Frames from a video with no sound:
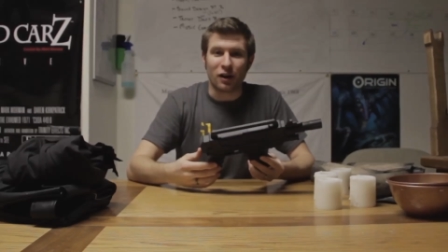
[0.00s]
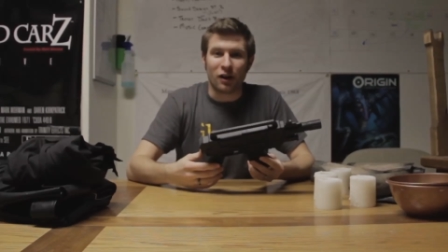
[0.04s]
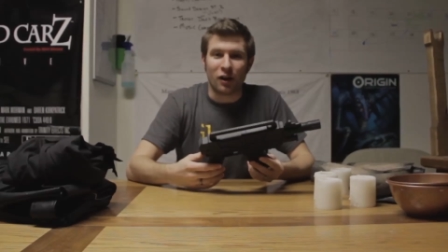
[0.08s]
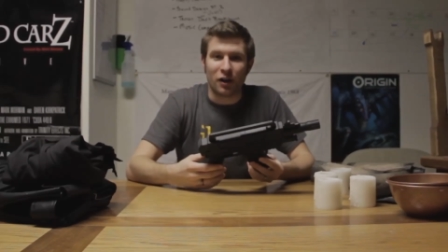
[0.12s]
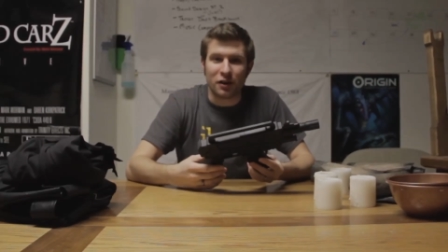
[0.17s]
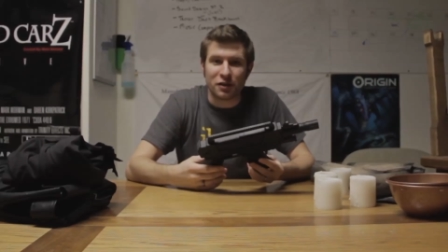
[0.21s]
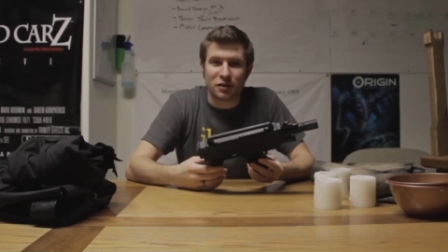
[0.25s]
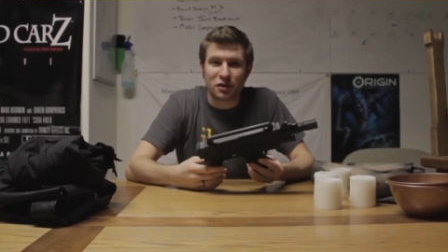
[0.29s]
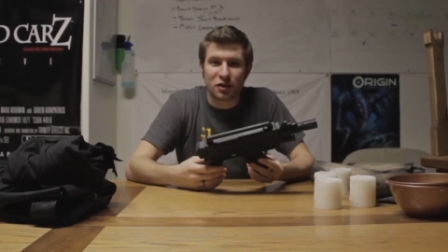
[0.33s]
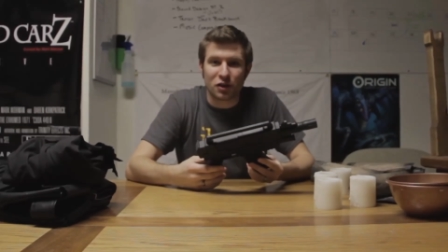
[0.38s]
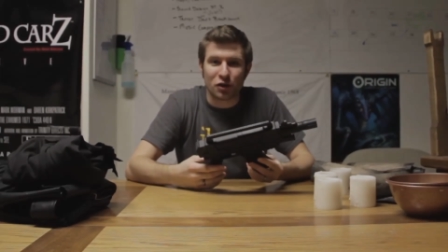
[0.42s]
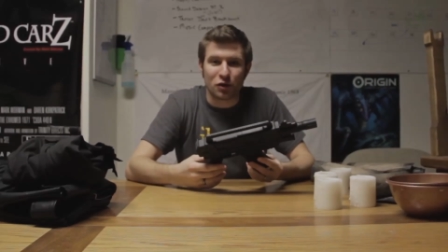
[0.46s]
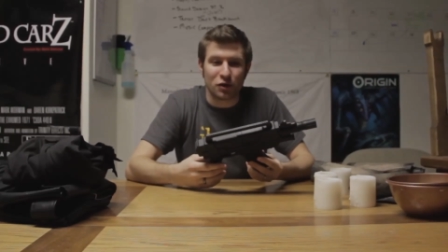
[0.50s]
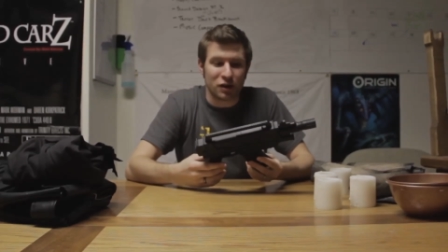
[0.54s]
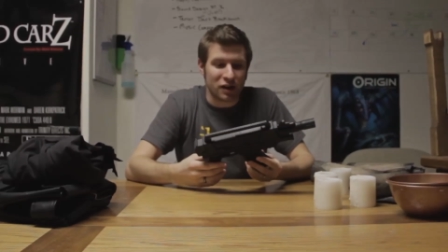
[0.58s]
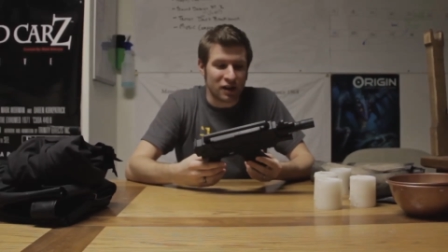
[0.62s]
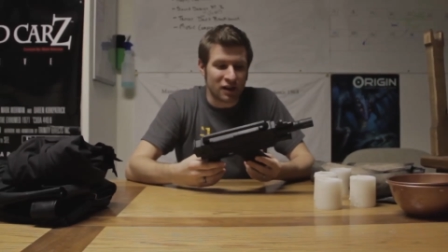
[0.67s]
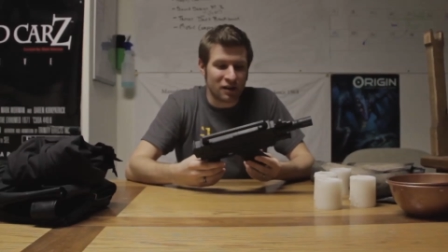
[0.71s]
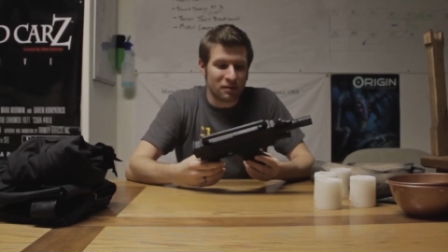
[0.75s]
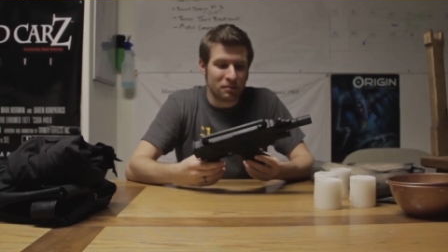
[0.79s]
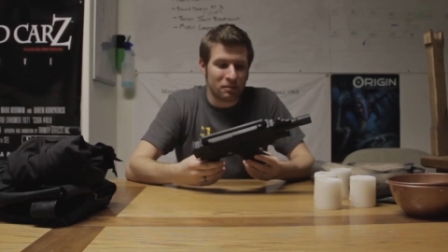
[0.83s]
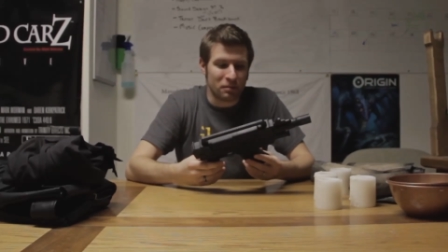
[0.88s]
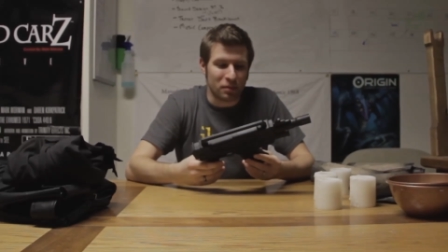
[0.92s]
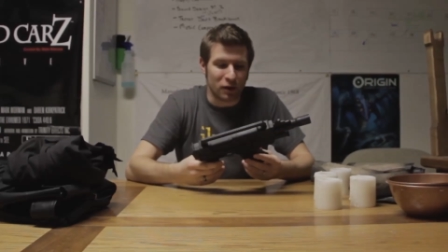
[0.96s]
on
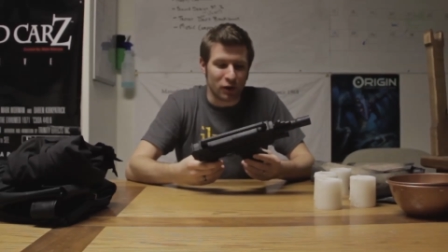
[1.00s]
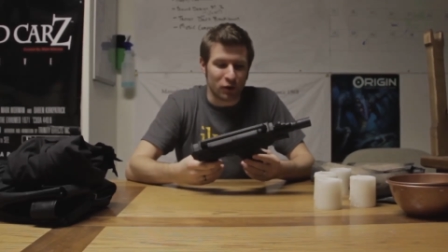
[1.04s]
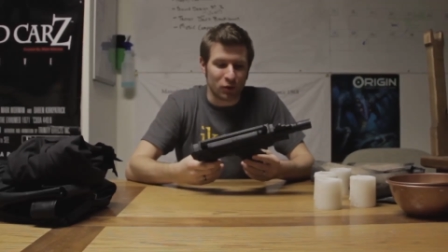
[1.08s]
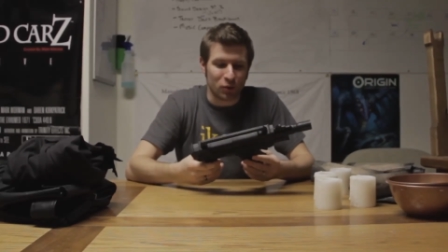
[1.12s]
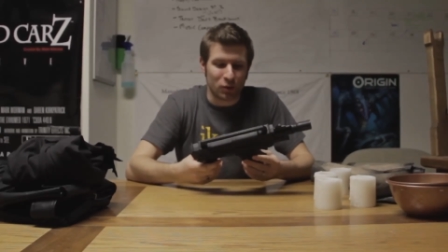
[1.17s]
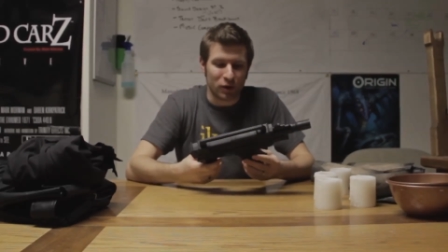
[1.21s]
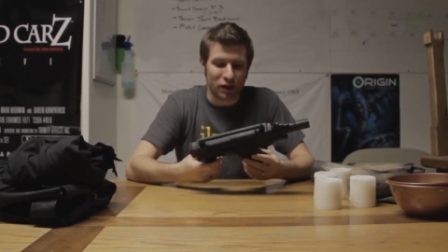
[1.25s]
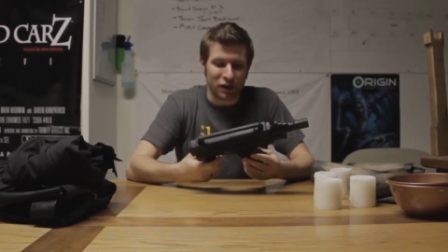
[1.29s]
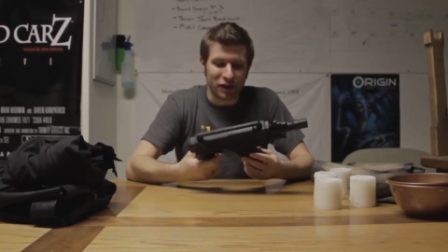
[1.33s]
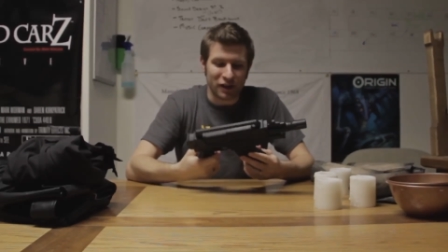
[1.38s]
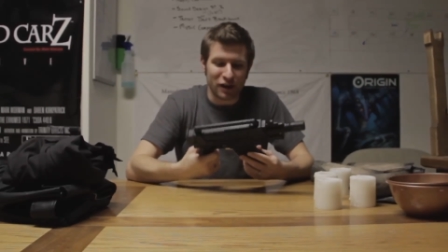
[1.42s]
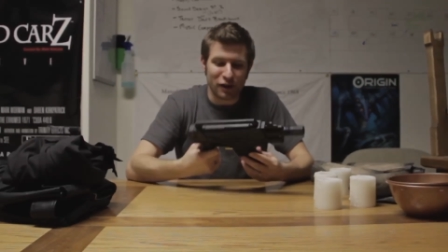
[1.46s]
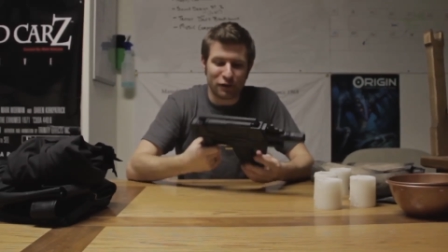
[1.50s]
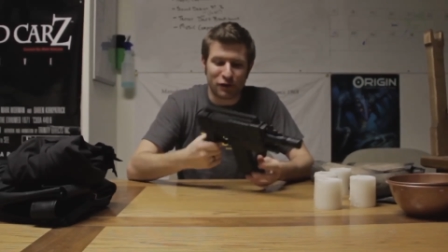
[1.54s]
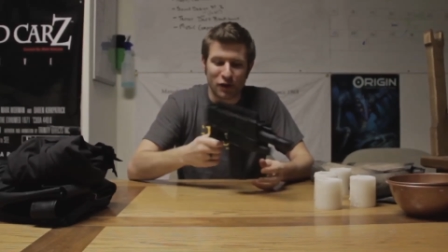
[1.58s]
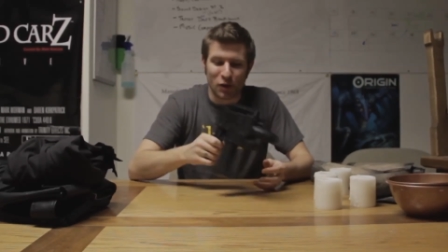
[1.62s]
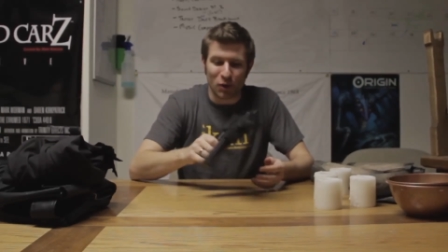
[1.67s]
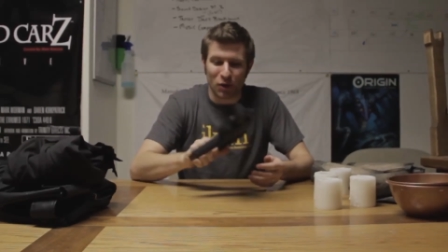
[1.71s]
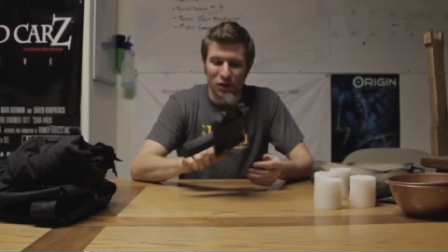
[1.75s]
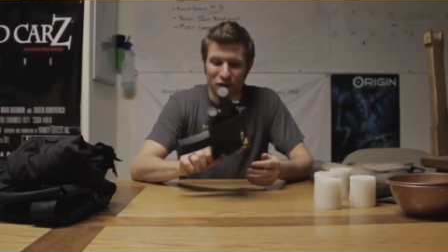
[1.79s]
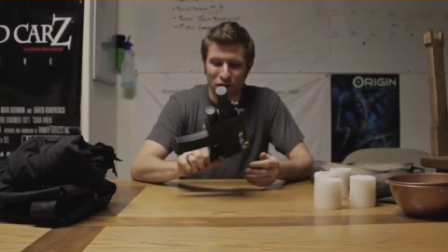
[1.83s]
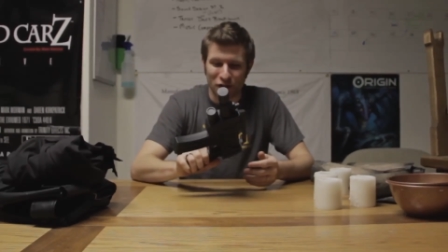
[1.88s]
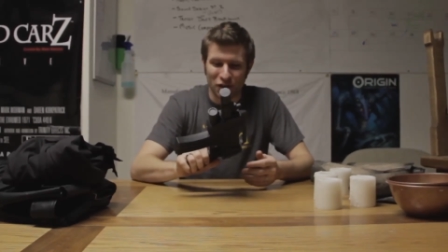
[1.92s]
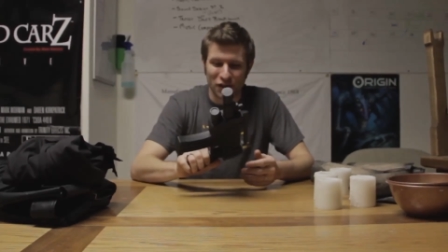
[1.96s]
screen, but really, if you
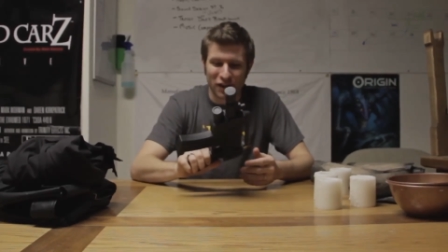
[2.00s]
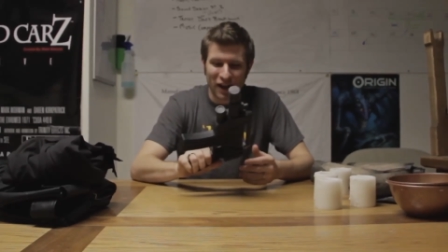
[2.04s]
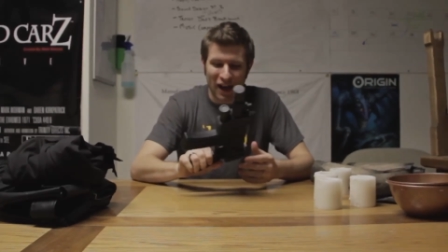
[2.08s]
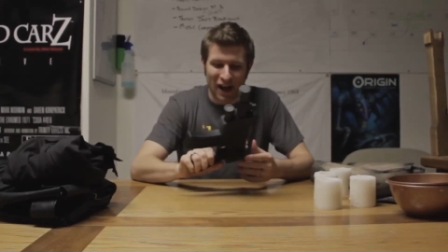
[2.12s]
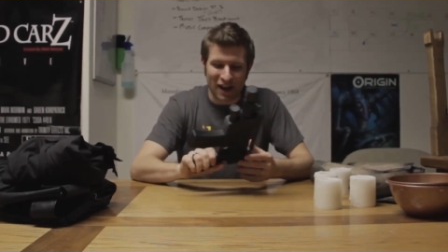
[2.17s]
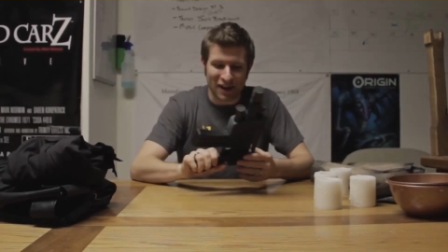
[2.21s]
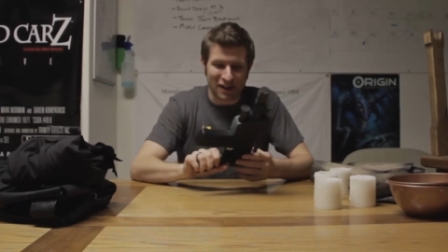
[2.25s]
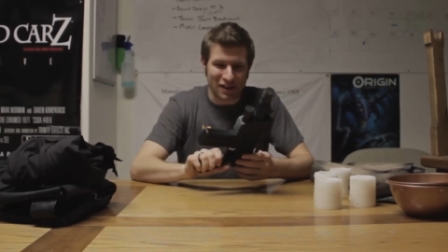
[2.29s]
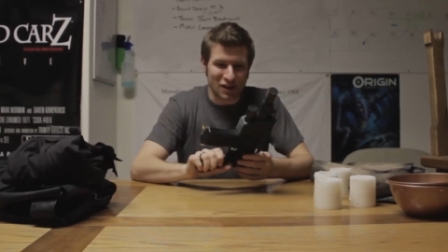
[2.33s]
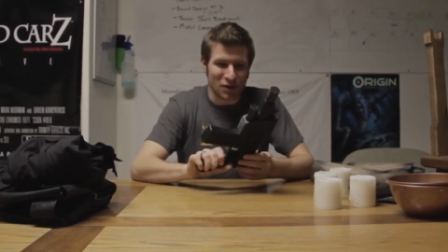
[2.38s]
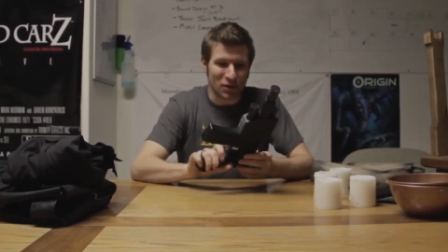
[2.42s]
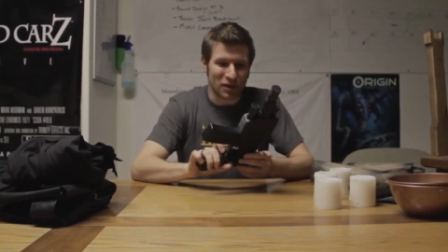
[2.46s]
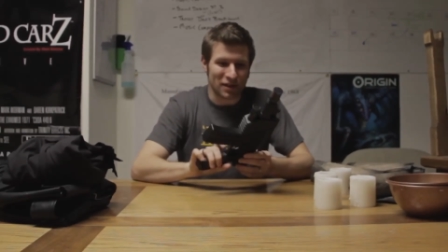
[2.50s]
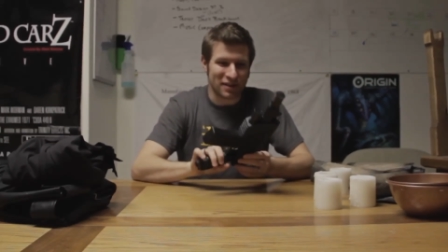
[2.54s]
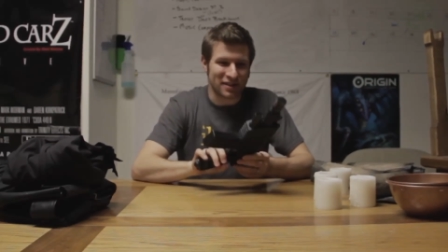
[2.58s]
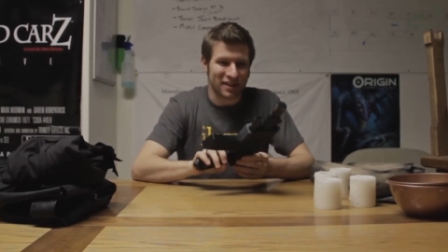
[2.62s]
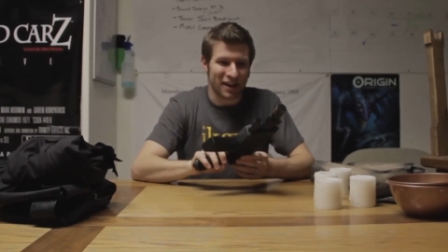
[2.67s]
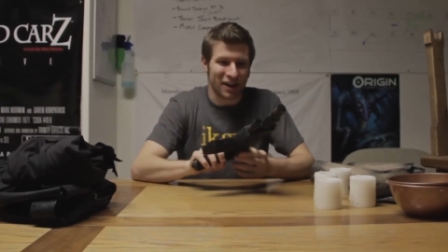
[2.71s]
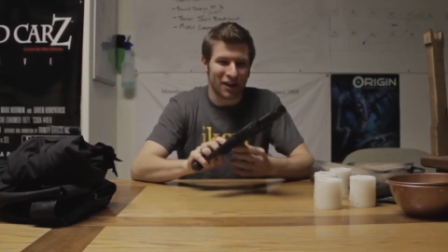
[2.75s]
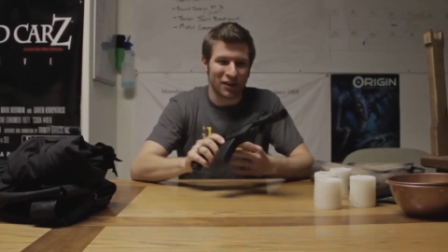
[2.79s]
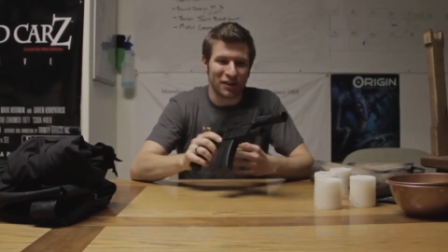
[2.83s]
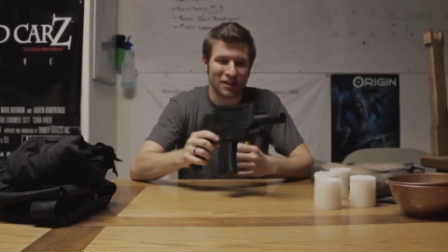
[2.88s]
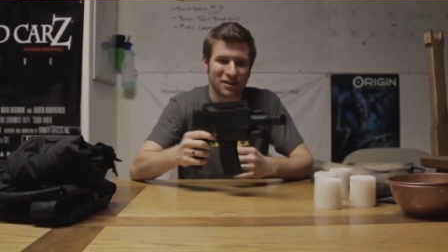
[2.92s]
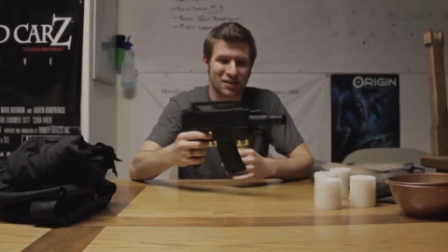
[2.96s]
were to look at it, you could
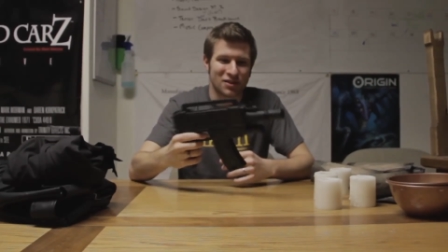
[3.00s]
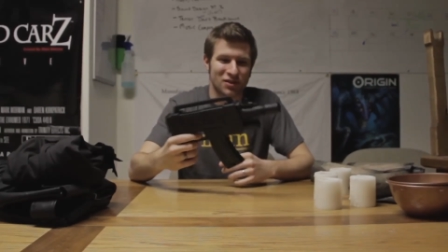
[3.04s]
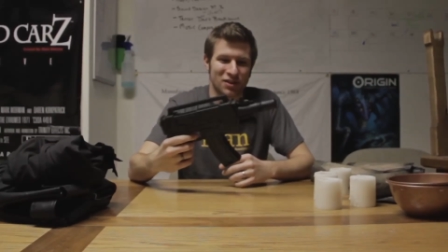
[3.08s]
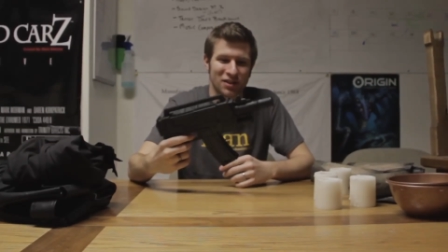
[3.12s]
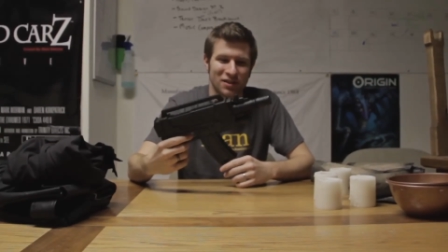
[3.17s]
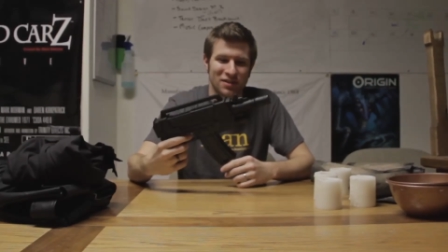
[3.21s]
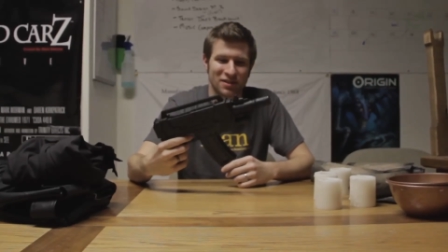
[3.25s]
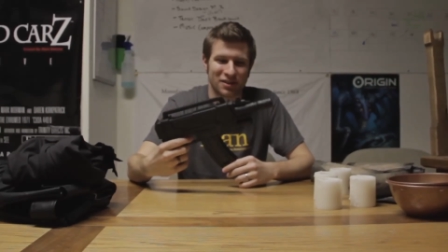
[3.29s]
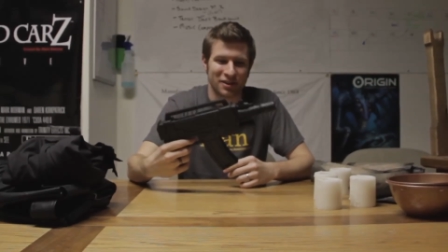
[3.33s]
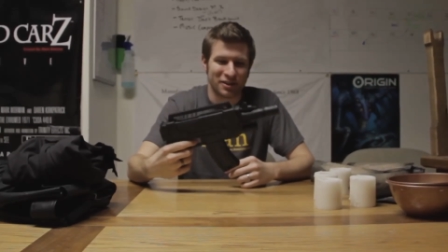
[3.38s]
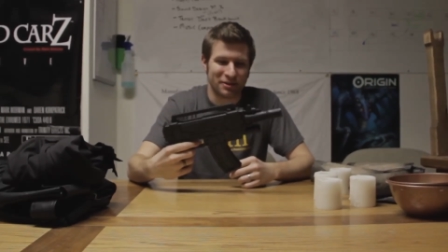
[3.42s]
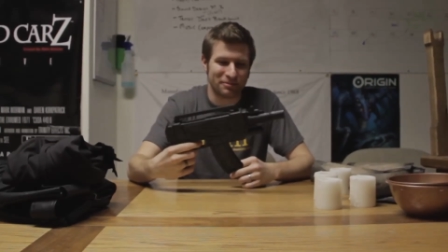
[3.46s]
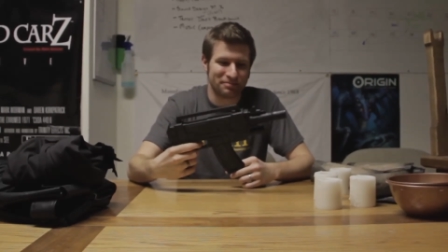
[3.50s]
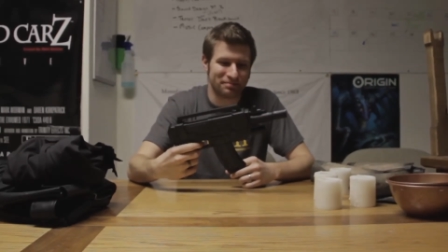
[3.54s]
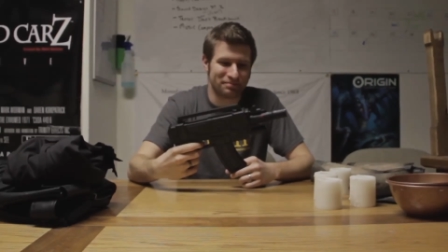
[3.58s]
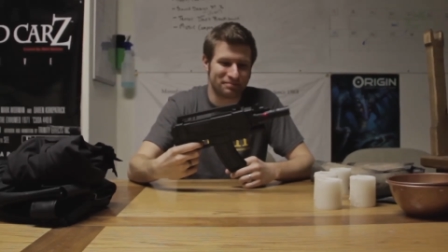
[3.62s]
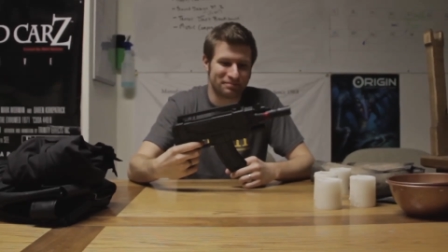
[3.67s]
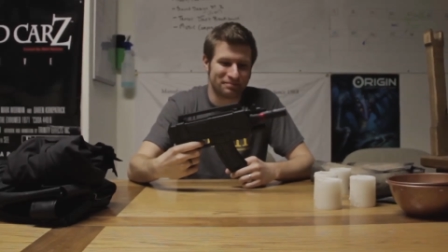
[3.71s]
tell it's just a